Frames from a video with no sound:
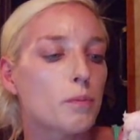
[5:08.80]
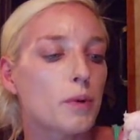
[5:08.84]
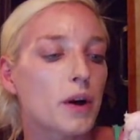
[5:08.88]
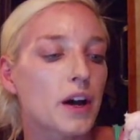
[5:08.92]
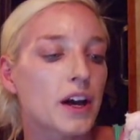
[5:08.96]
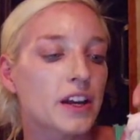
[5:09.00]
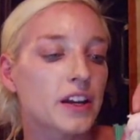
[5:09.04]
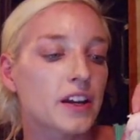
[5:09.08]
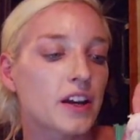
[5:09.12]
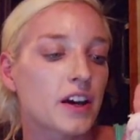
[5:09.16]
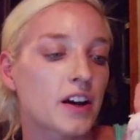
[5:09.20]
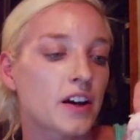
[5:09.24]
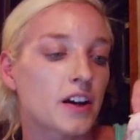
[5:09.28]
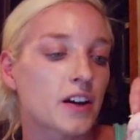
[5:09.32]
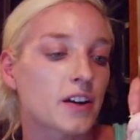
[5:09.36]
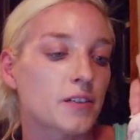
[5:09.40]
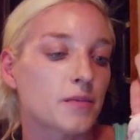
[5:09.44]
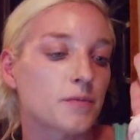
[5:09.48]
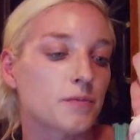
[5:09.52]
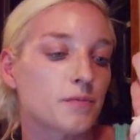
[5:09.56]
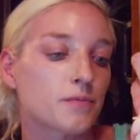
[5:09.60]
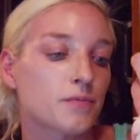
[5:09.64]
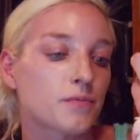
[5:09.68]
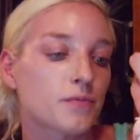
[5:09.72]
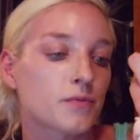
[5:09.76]
But,
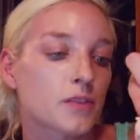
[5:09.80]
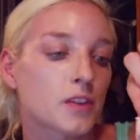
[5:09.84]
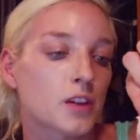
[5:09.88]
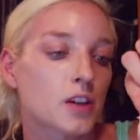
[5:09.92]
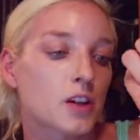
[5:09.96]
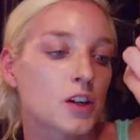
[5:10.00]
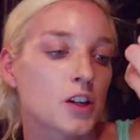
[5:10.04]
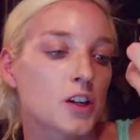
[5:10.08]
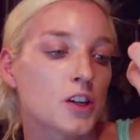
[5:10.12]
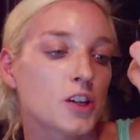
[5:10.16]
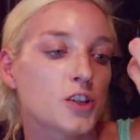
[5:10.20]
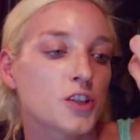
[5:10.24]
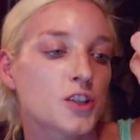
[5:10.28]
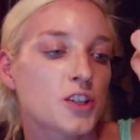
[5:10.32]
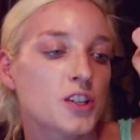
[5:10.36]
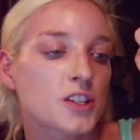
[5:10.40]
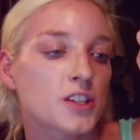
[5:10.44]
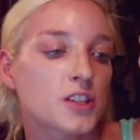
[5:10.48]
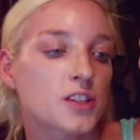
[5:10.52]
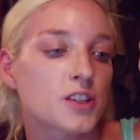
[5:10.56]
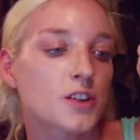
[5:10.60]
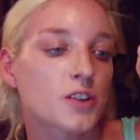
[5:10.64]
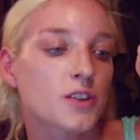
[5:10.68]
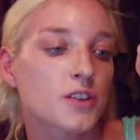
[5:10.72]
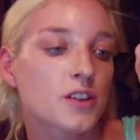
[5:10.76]
um...
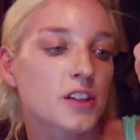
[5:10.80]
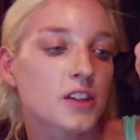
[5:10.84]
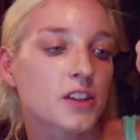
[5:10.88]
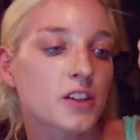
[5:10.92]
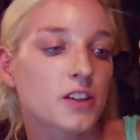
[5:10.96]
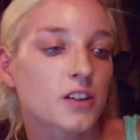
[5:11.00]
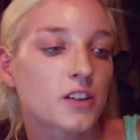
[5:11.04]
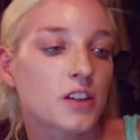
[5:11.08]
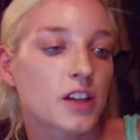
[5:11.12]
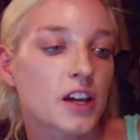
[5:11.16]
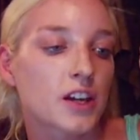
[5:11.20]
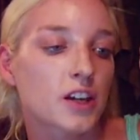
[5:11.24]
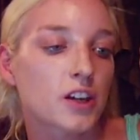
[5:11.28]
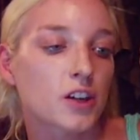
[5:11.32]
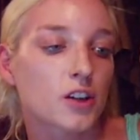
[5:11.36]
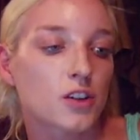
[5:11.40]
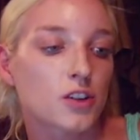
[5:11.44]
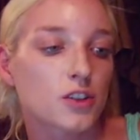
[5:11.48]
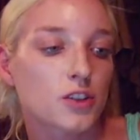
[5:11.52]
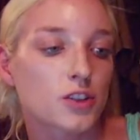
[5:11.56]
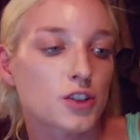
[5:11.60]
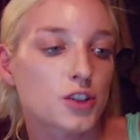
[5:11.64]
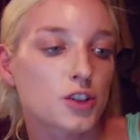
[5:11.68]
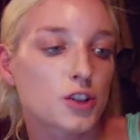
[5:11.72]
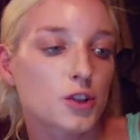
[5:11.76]
Just know that they're, like,
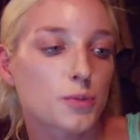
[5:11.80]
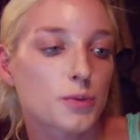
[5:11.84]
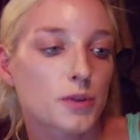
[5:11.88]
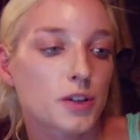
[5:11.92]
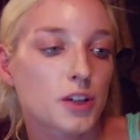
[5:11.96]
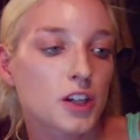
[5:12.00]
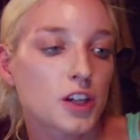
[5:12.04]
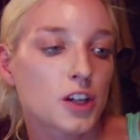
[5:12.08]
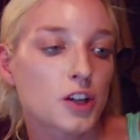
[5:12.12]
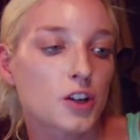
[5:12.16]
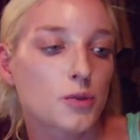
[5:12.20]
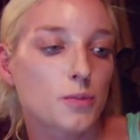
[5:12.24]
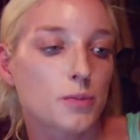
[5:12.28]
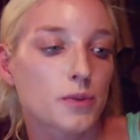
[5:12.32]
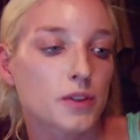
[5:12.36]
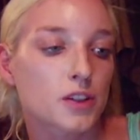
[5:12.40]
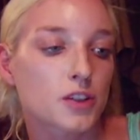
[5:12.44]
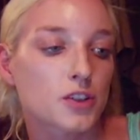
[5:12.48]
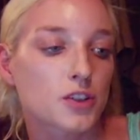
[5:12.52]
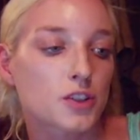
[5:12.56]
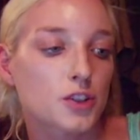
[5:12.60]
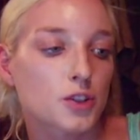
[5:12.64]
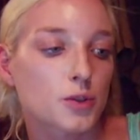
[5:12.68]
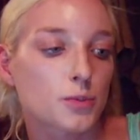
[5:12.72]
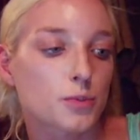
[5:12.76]
super cute, but
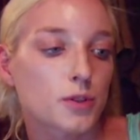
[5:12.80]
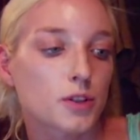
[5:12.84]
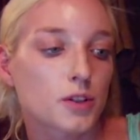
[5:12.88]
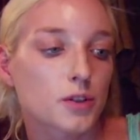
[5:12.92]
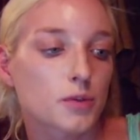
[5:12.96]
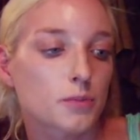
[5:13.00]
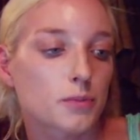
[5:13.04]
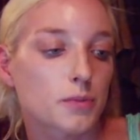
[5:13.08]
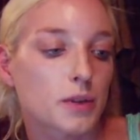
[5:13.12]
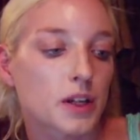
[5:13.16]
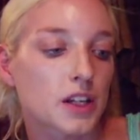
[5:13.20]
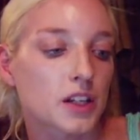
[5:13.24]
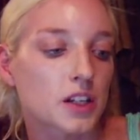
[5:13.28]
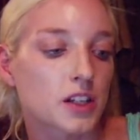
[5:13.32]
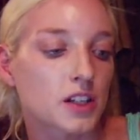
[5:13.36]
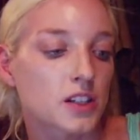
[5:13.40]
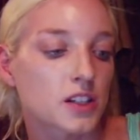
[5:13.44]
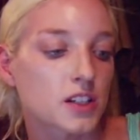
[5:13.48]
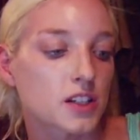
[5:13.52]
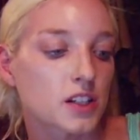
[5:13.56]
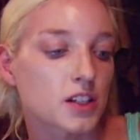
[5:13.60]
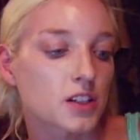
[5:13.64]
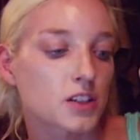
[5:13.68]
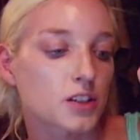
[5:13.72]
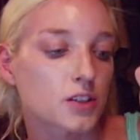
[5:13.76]
they're super
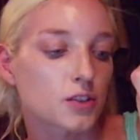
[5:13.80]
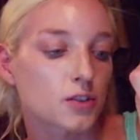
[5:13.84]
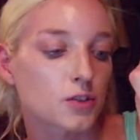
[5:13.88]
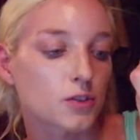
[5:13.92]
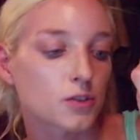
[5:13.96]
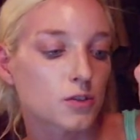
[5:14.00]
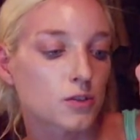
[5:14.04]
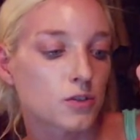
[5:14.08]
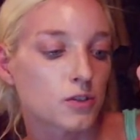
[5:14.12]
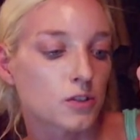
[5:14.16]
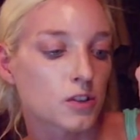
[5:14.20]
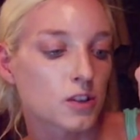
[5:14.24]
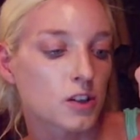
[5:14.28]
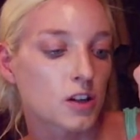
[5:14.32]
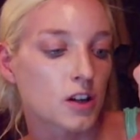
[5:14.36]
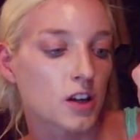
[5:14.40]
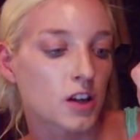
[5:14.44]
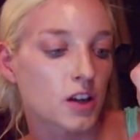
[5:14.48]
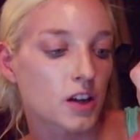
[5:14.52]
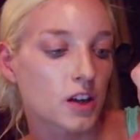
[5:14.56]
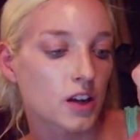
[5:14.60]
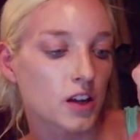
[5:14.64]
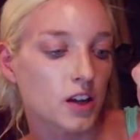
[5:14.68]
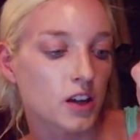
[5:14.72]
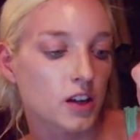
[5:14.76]
maintenancey too.
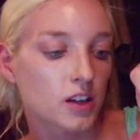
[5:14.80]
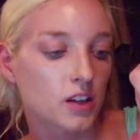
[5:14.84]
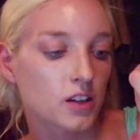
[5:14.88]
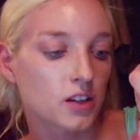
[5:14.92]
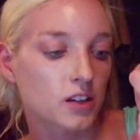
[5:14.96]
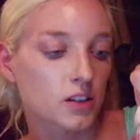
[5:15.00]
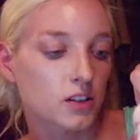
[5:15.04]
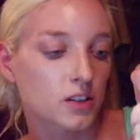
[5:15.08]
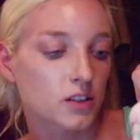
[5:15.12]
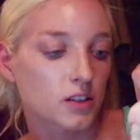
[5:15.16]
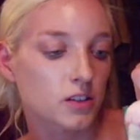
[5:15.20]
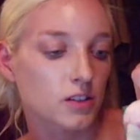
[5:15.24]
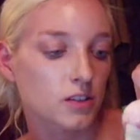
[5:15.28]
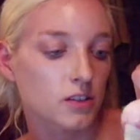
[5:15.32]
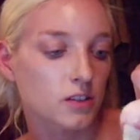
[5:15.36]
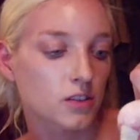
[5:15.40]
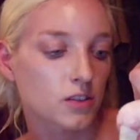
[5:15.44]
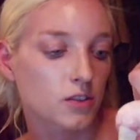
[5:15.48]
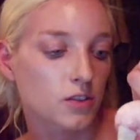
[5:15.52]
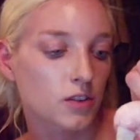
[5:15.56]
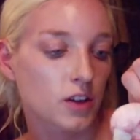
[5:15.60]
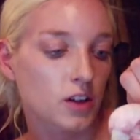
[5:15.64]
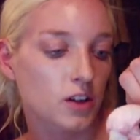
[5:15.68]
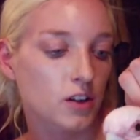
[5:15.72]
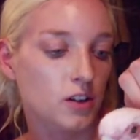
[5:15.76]
And
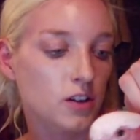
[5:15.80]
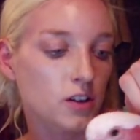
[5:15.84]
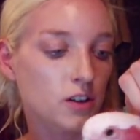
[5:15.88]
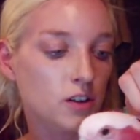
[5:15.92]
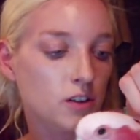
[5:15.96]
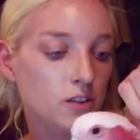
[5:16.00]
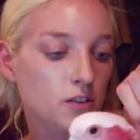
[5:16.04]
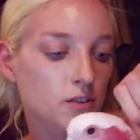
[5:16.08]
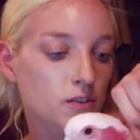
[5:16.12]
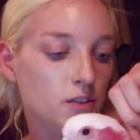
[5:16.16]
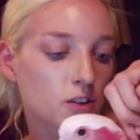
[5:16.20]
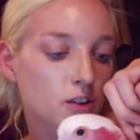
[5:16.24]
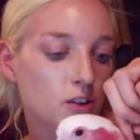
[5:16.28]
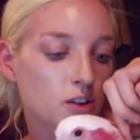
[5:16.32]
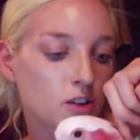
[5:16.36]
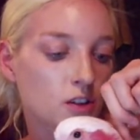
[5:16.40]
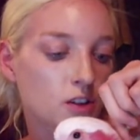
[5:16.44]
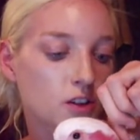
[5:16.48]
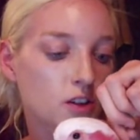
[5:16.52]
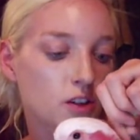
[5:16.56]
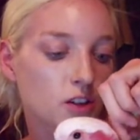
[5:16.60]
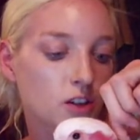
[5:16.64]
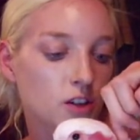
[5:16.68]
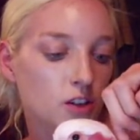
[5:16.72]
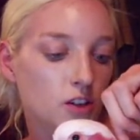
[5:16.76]

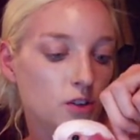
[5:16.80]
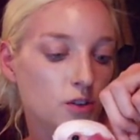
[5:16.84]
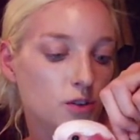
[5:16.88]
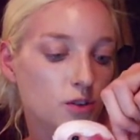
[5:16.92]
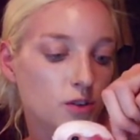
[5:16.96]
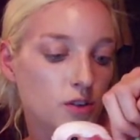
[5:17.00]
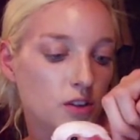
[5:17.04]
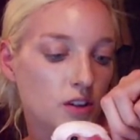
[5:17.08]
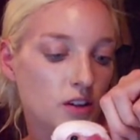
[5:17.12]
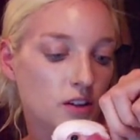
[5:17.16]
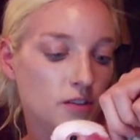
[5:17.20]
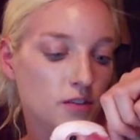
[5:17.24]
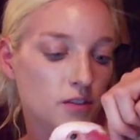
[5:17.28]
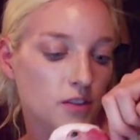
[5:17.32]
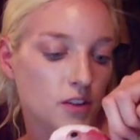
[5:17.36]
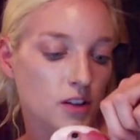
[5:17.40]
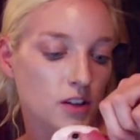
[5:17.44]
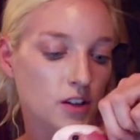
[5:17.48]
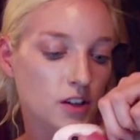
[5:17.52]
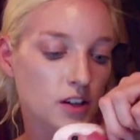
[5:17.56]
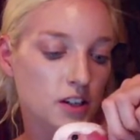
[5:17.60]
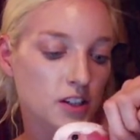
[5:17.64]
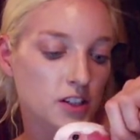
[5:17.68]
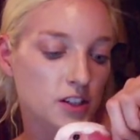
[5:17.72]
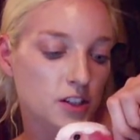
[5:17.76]
you,
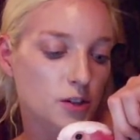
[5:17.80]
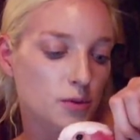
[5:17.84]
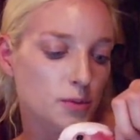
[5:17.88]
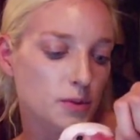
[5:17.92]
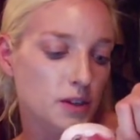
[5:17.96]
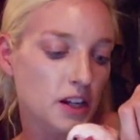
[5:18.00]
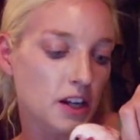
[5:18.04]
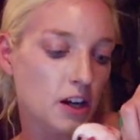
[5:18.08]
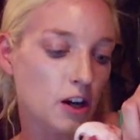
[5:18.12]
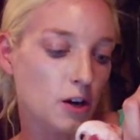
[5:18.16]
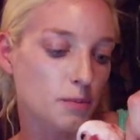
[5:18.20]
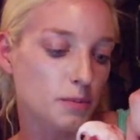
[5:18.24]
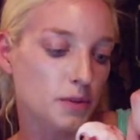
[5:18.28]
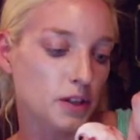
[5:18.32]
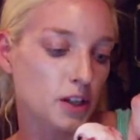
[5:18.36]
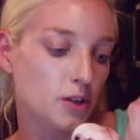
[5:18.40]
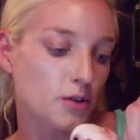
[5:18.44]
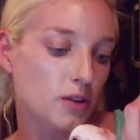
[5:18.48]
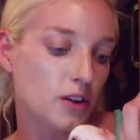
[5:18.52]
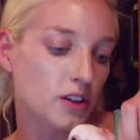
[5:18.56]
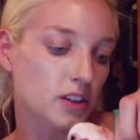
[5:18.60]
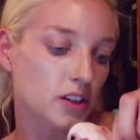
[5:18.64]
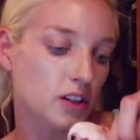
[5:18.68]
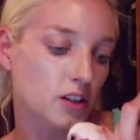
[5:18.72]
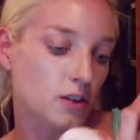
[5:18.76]
there's nobody helping you
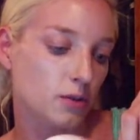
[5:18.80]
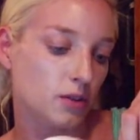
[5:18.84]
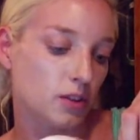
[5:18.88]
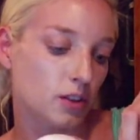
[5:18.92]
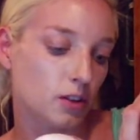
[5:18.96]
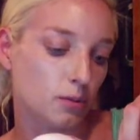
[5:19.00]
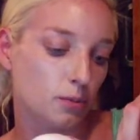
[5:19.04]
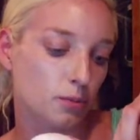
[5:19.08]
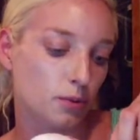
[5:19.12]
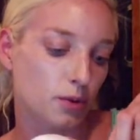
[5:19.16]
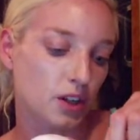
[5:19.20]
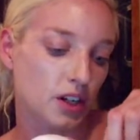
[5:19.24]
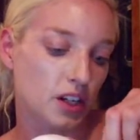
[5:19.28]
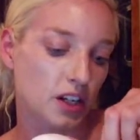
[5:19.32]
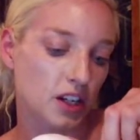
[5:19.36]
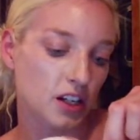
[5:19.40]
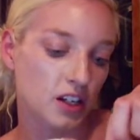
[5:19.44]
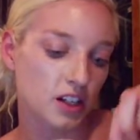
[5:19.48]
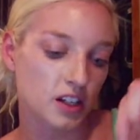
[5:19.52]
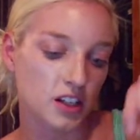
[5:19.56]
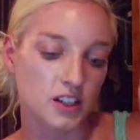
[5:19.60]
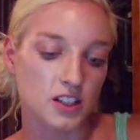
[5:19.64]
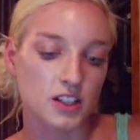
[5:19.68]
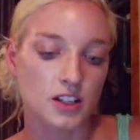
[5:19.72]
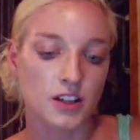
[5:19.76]
out there with your preening
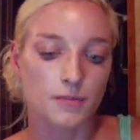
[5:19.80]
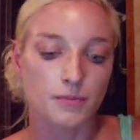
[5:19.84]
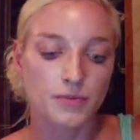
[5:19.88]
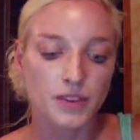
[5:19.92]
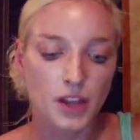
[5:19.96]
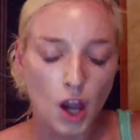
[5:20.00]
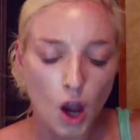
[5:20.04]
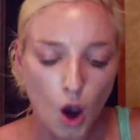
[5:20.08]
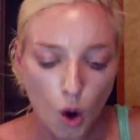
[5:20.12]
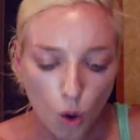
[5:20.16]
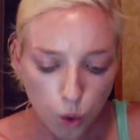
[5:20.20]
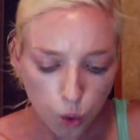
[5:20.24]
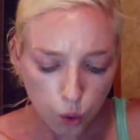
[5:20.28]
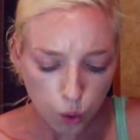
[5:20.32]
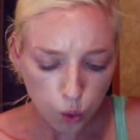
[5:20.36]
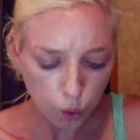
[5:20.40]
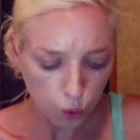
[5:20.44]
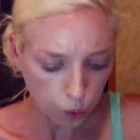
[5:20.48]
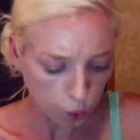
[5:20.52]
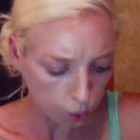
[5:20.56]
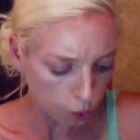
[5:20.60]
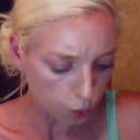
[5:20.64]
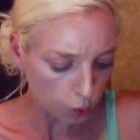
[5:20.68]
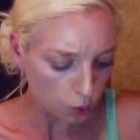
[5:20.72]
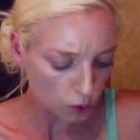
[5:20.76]
because
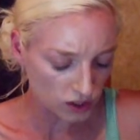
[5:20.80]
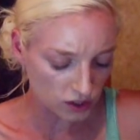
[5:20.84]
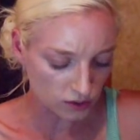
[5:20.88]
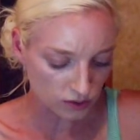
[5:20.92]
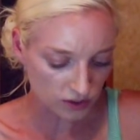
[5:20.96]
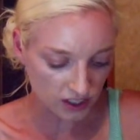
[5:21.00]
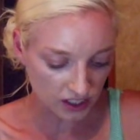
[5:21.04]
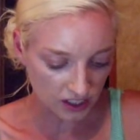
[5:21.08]
it was